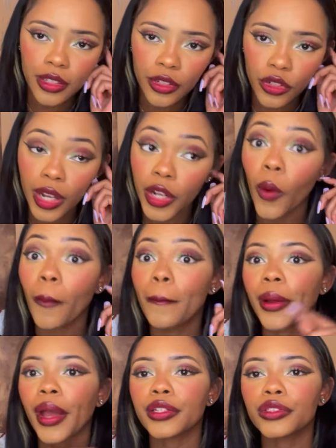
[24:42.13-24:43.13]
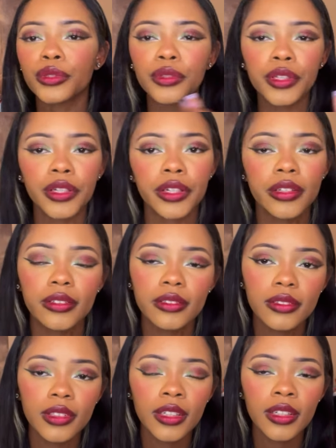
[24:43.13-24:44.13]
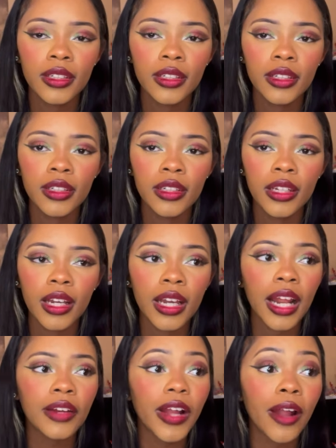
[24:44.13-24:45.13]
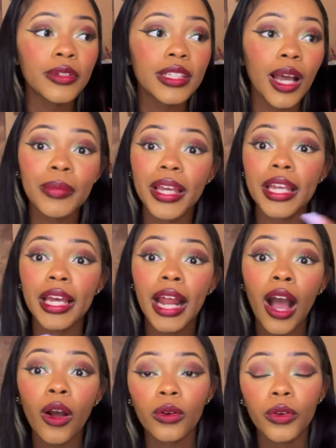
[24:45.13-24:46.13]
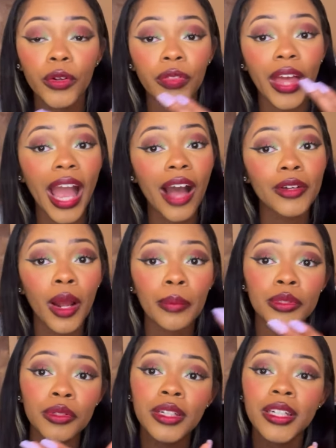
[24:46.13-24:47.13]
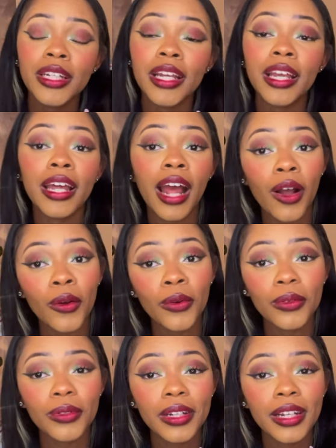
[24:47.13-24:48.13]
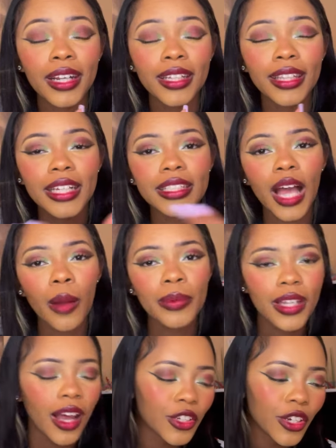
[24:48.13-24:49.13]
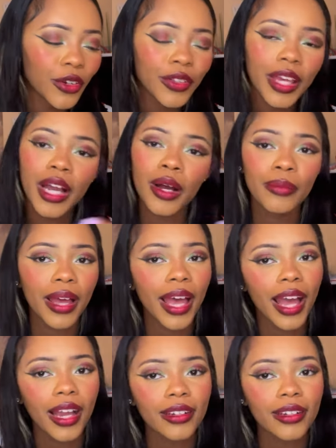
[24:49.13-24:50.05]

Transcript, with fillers: They're trying to go back to the hood. And every time they get out, or they have an opportunity to get out, they sabotage it, or they come back.